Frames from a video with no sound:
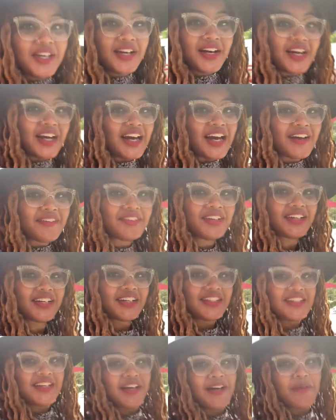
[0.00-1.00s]
are having a
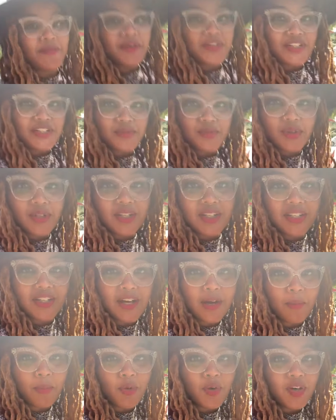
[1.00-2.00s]
good time. I just wanted to
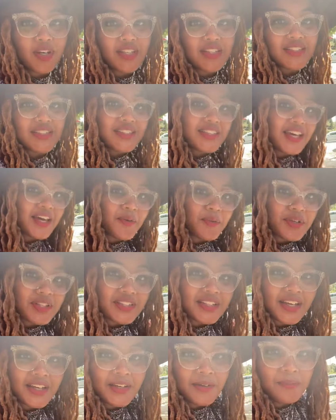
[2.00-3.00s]
come on and say
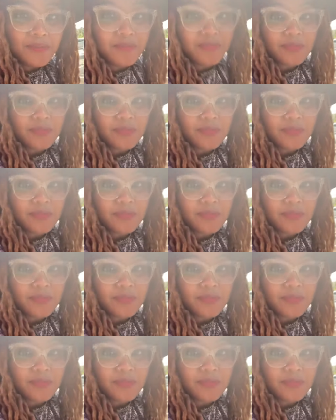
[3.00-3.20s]
what's up.